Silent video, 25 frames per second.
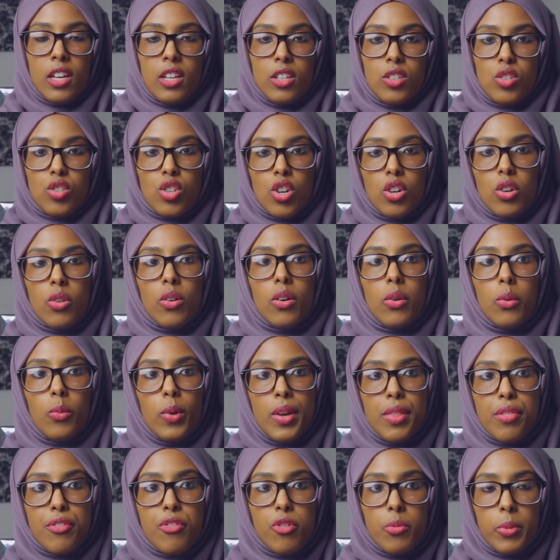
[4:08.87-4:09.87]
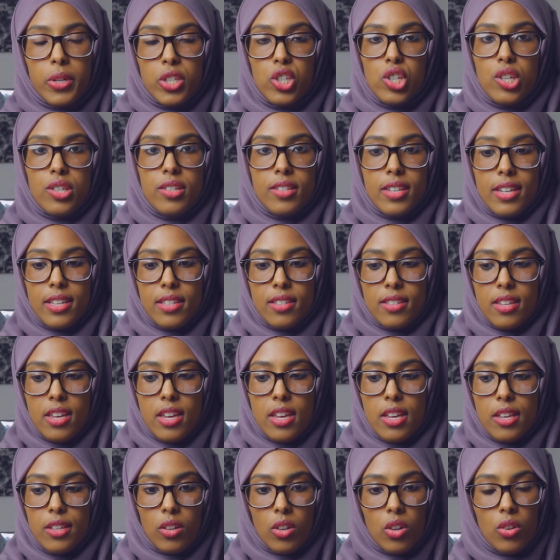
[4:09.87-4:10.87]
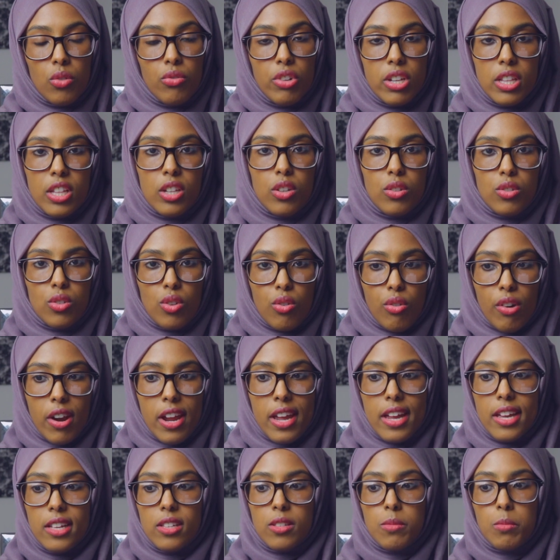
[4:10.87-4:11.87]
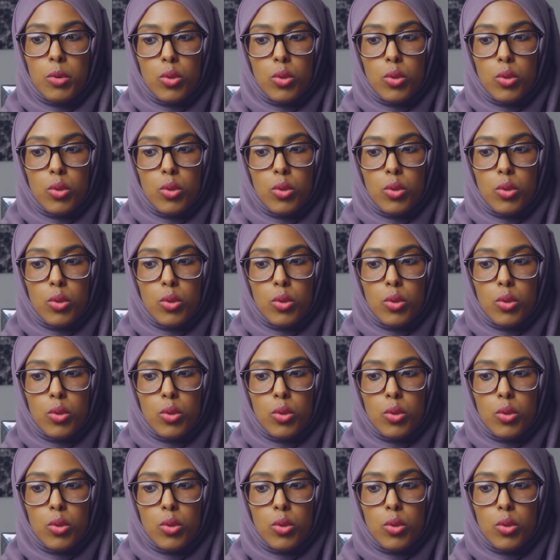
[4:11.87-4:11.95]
So went through my GCSE, got really good grades,